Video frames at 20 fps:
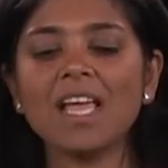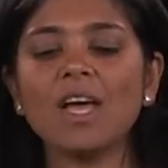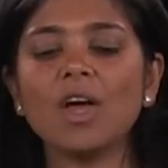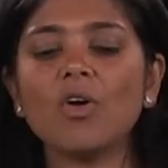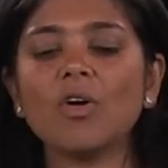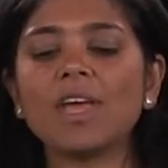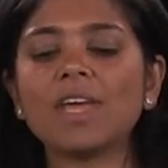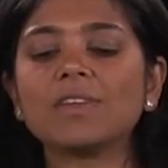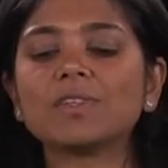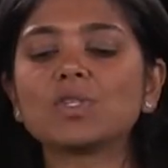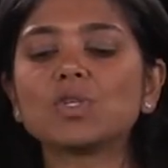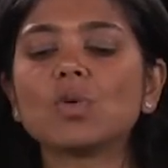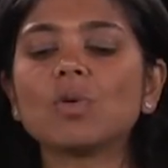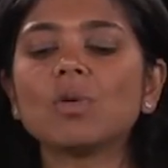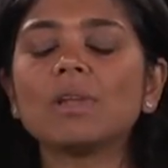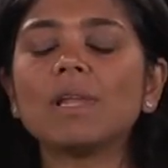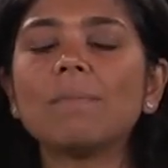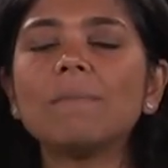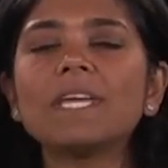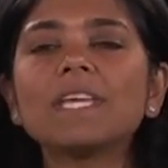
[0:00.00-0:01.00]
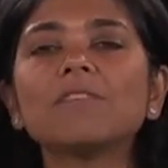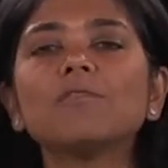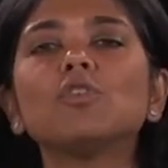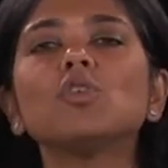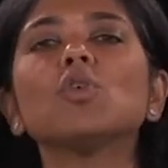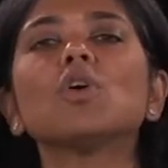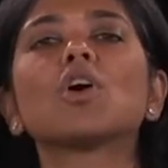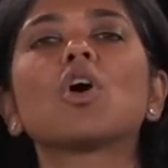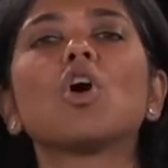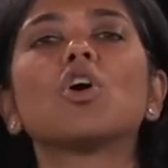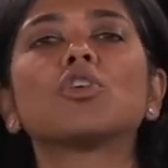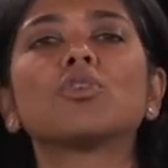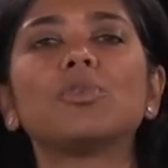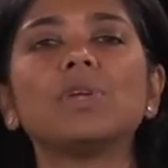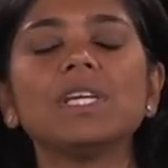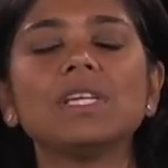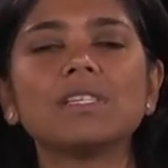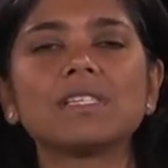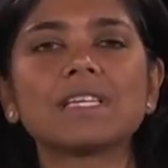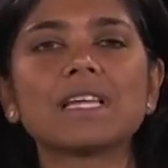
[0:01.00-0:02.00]
Okay, so let me give you a
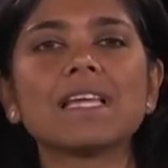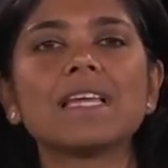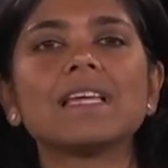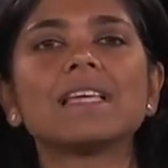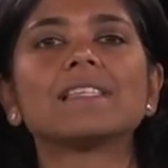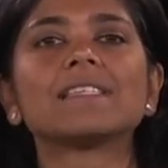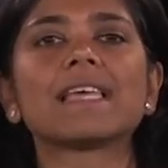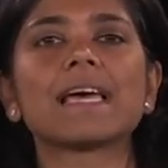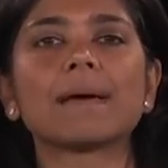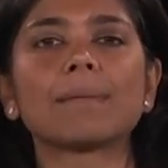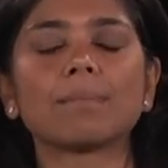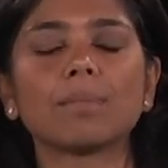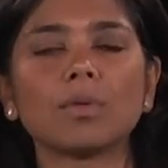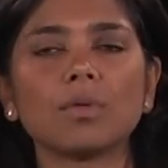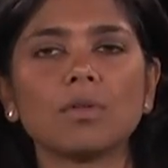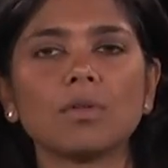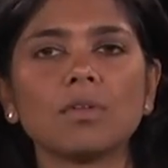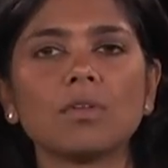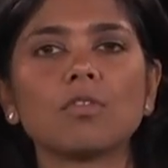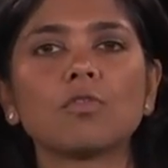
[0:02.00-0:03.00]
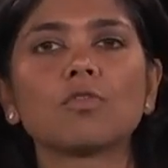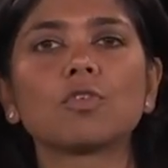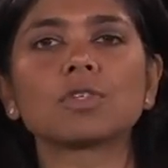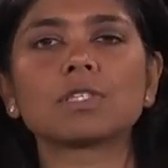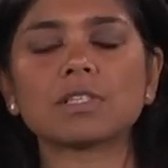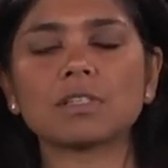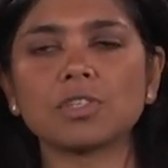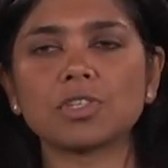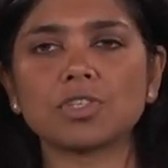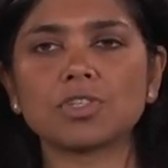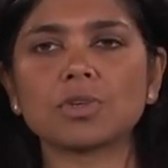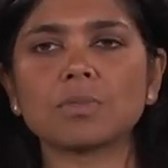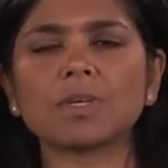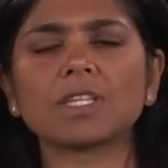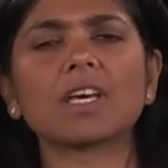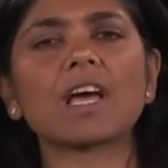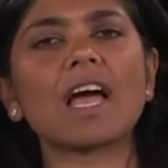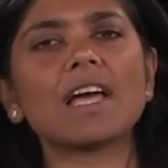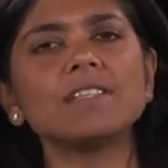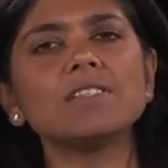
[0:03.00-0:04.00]
concrete example for scleroderma,
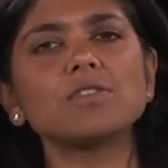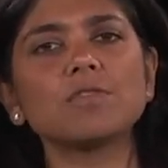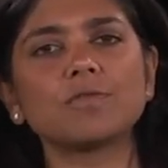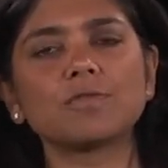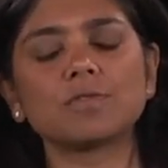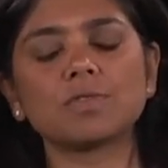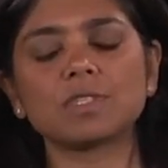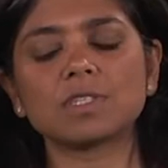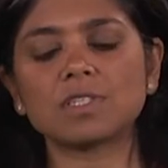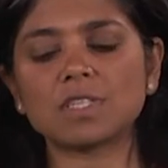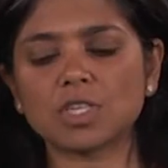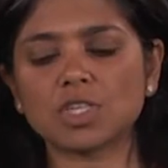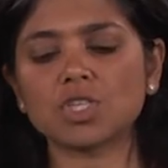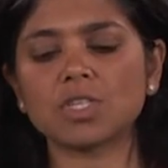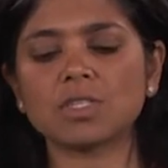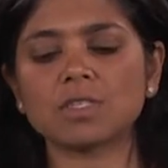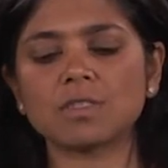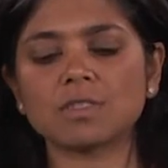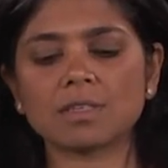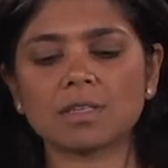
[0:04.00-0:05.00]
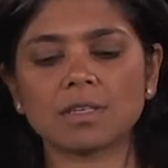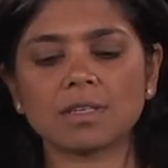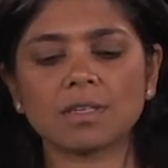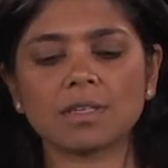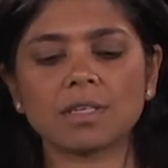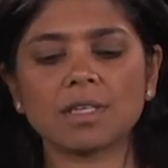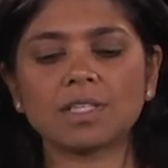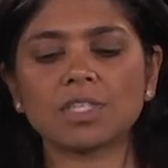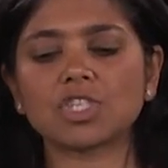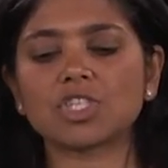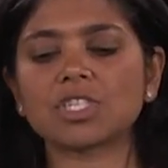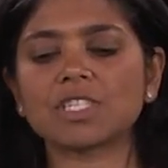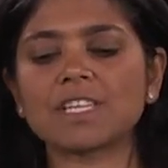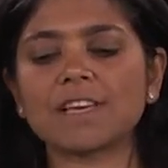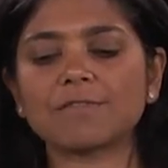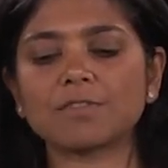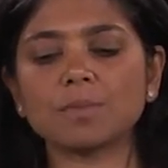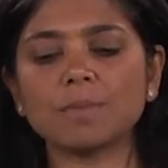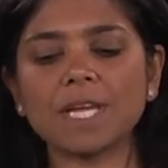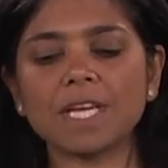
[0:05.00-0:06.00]
the kinds of decisions clinicians
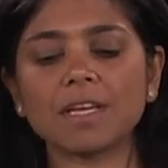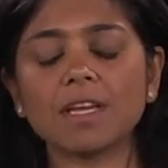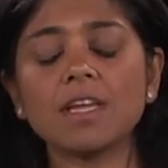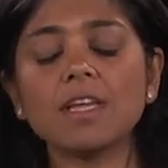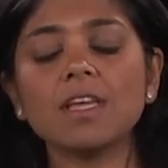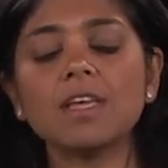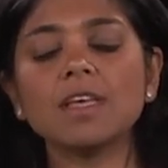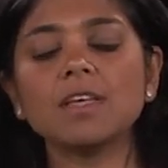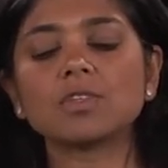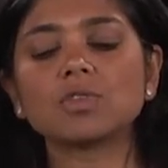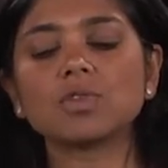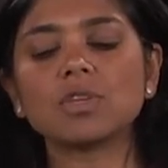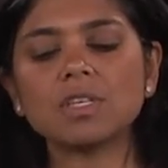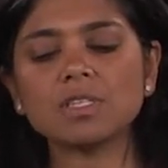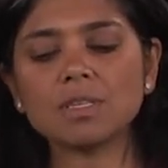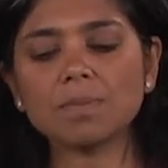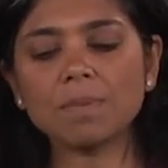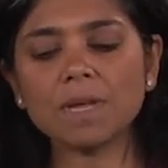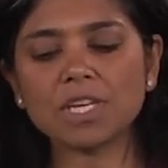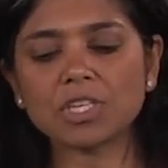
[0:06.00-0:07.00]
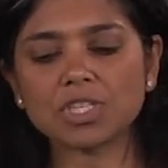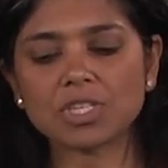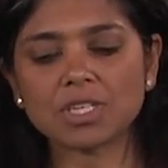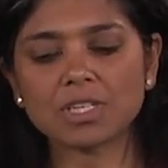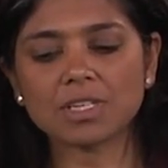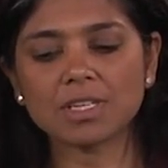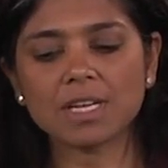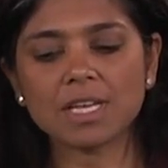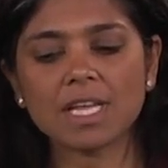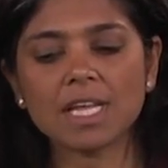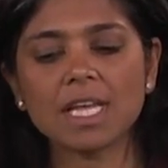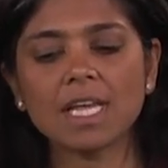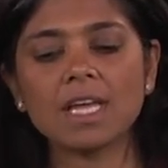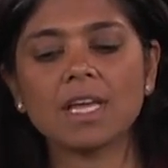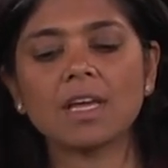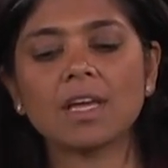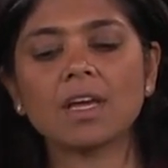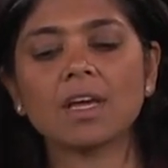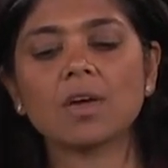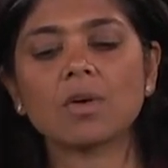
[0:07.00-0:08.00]
have to make. So here's a patient,
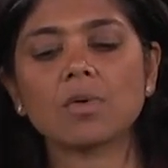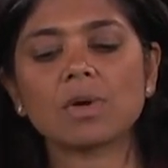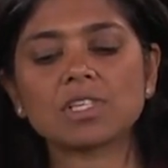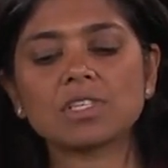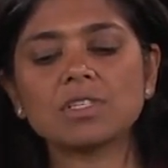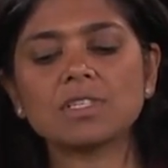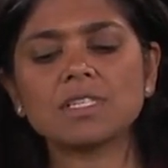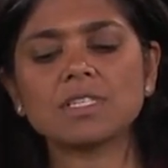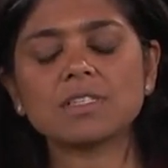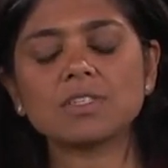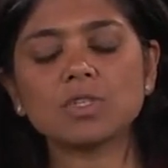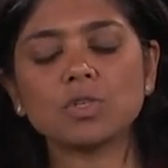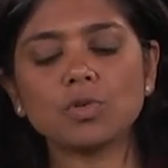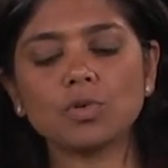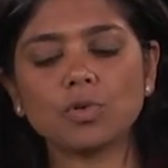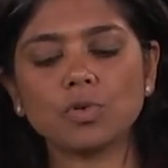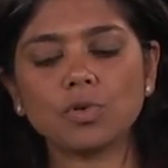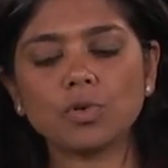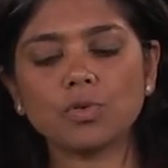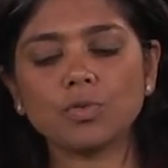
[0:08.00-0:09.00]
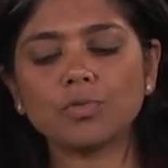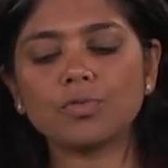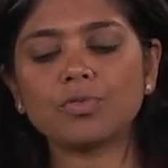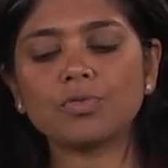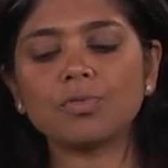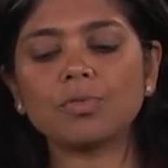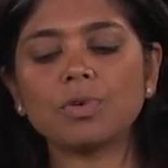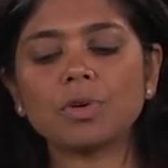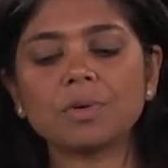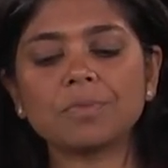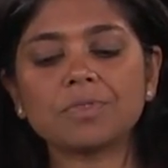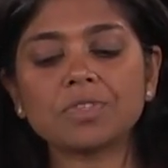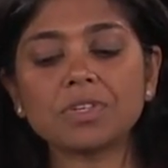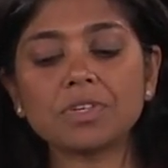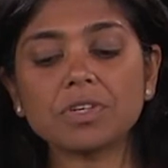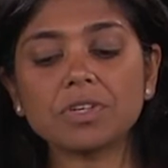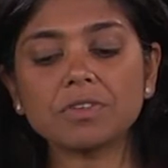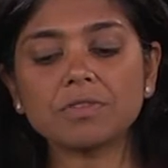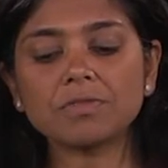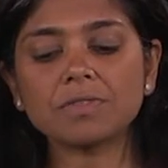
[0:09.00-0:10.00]
Question is, you know, you've
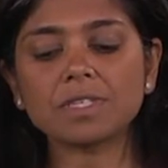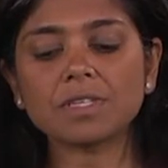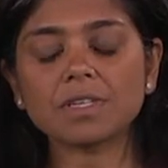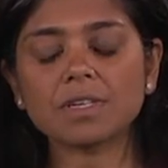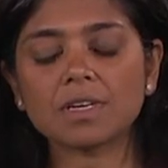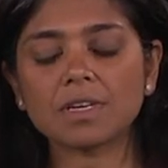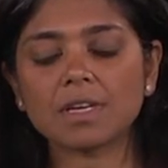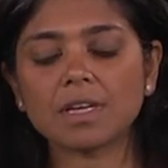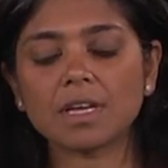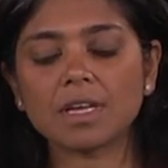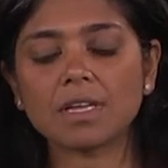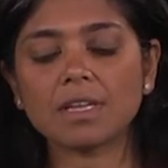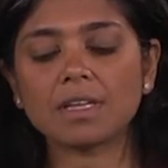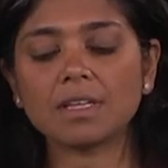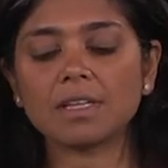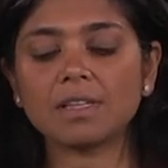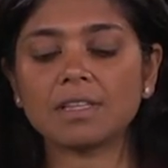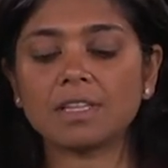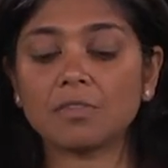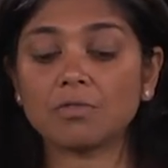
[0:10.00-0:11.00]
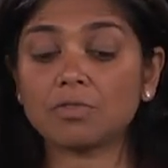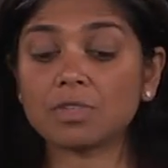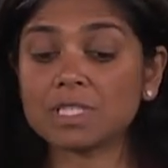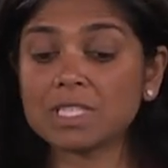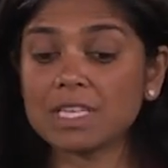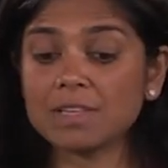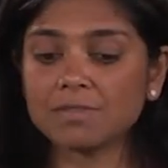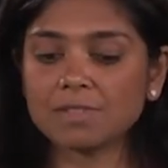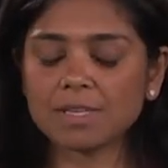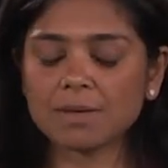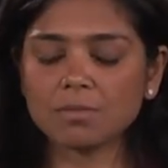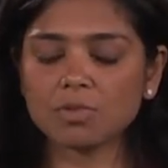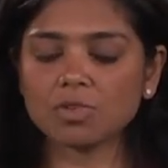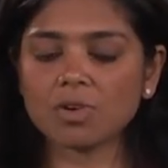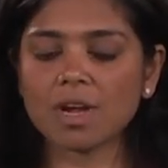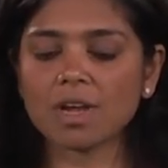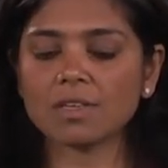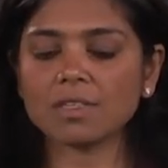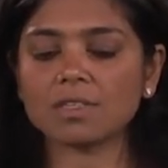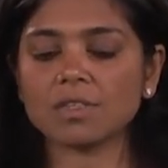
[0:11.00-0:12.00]
observed they've received some
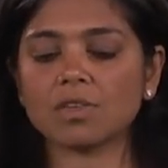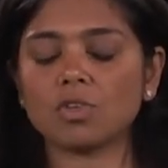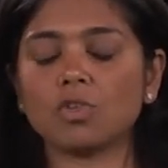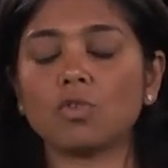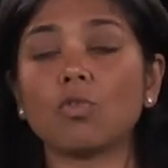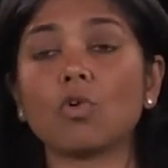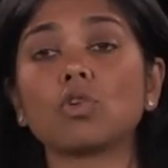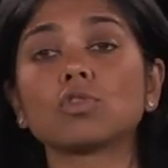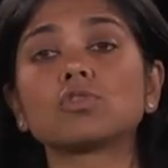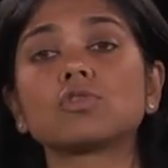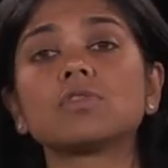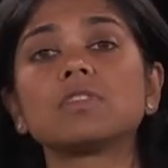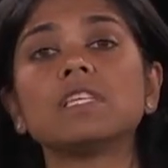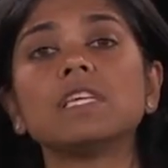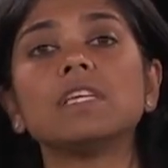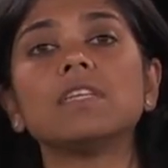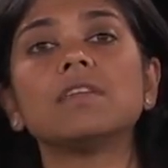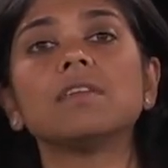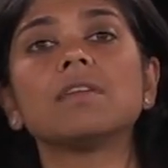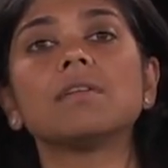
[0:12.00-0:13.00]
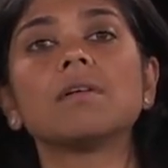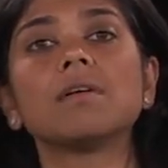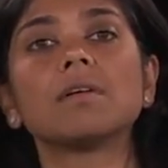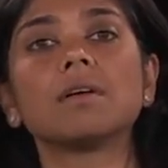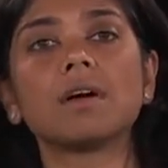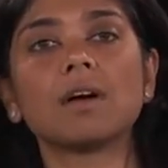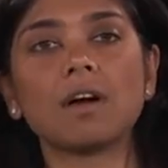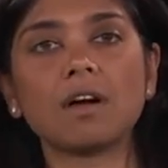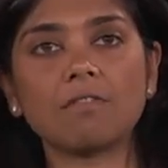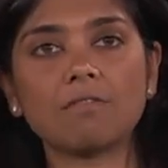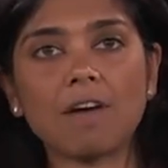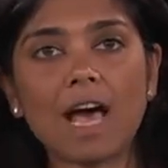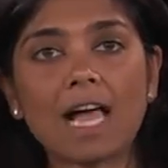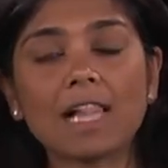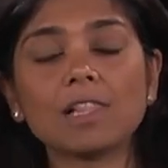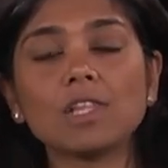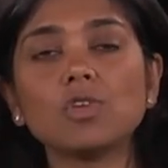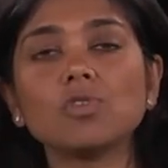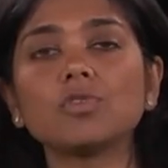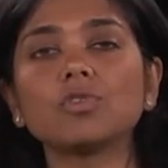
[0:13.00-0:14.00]
drugs, you've also seen
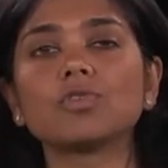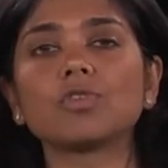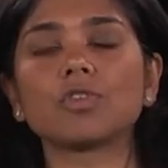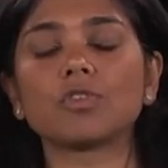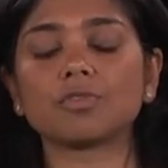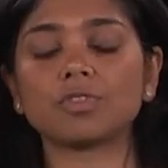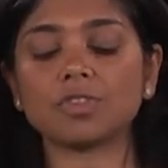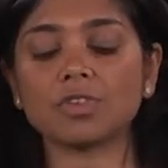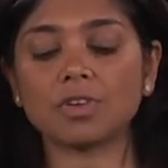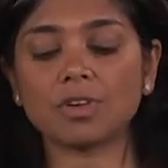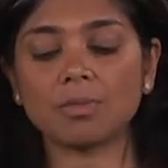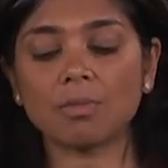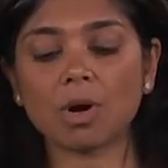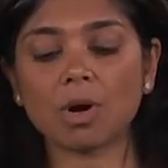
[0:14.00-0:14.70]
values of certain